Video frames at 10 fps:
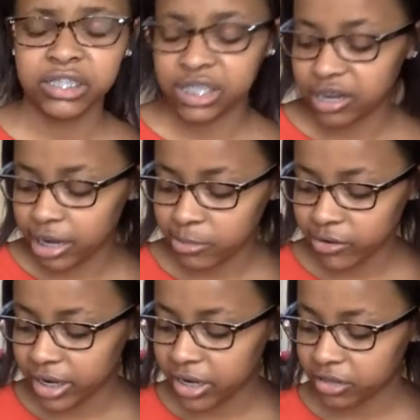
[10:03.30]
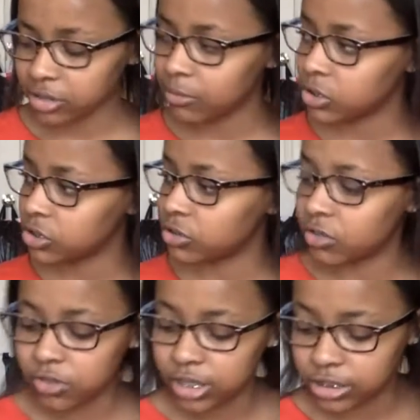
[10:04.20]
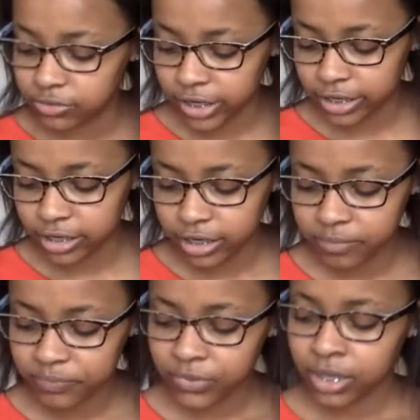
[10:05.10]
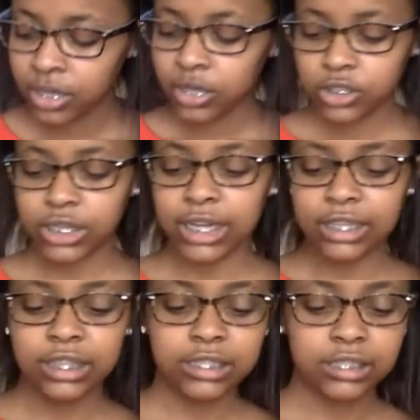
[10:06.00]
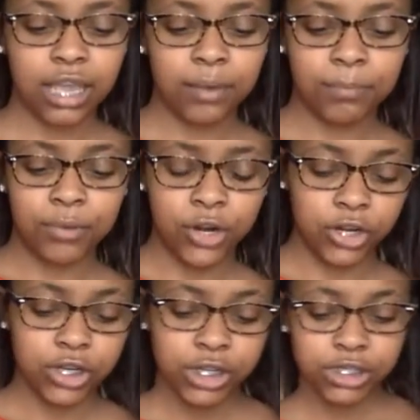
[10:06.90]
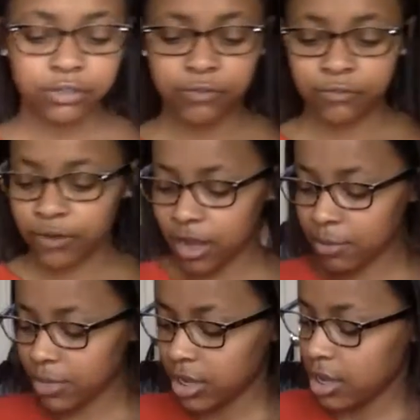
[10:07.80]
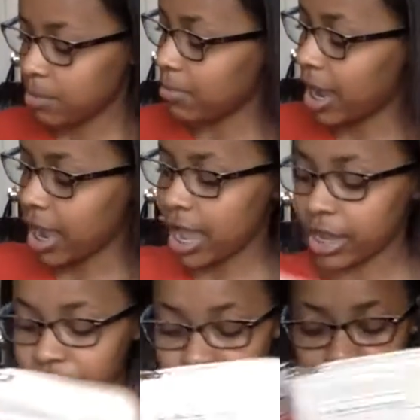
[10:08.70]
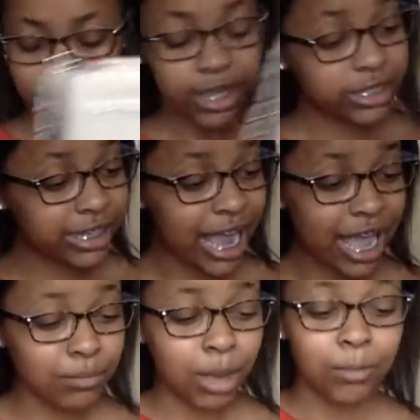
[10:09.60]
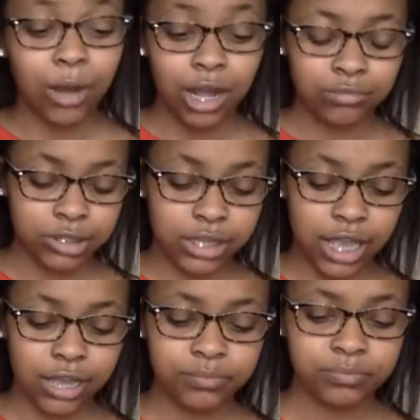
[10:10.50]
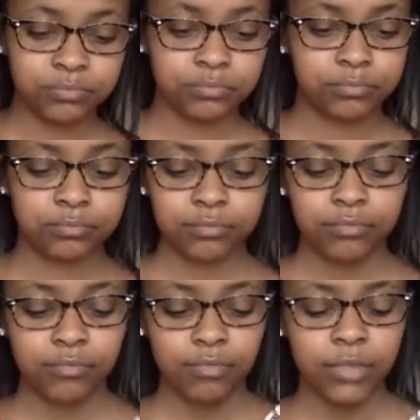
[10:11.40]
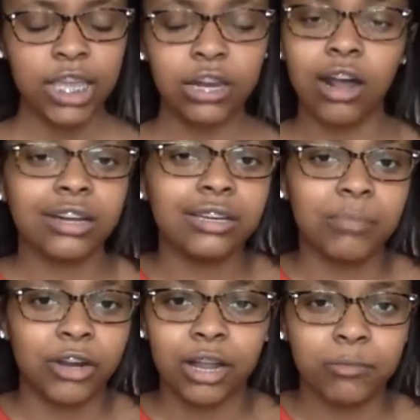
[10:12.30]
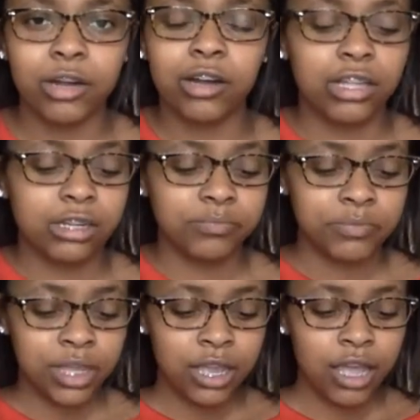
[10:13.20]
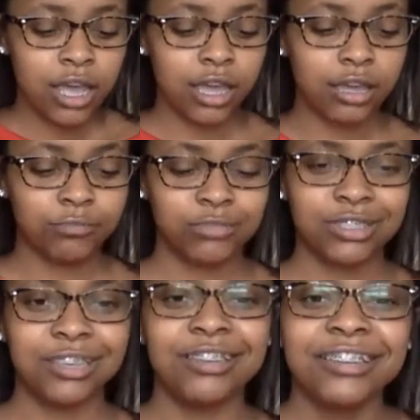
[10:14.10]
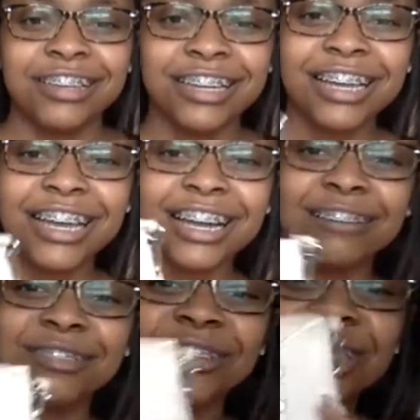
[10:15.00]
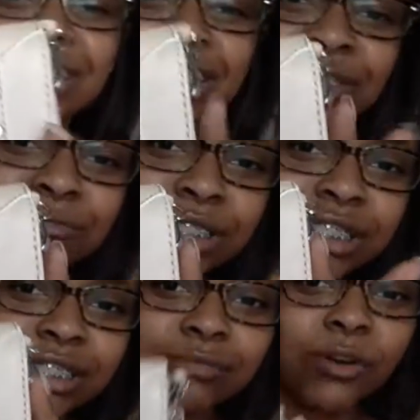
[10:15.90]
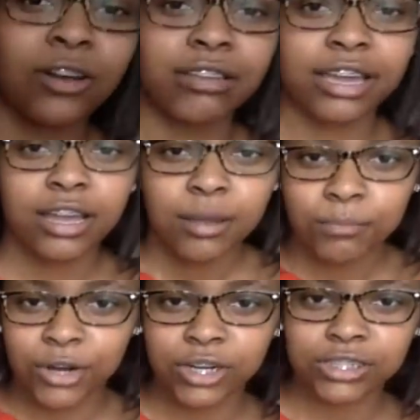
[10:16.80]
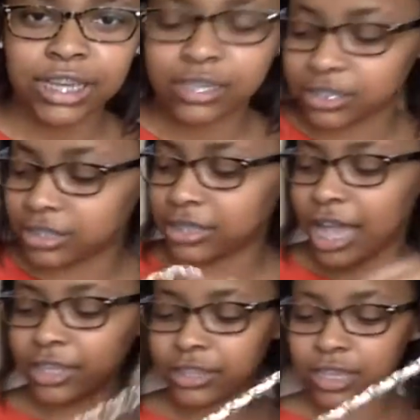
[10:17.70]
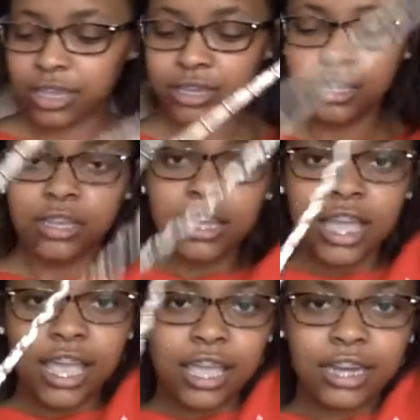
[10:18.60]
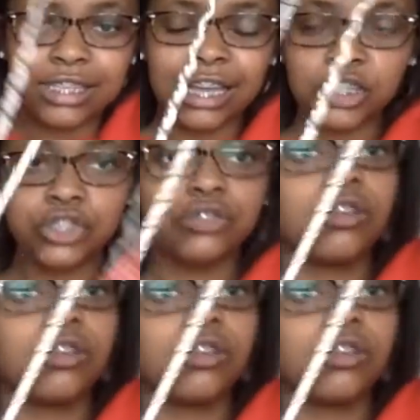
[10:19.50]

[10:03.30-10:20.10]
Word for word: here staring at me right now, so I'm gonna just go through this right here. So I got this like purse from my granddad, my mom's dad you know, all them, my grandma, all them. Um, so, um, so it's just like this really small like purse, like side thing, and it's actually too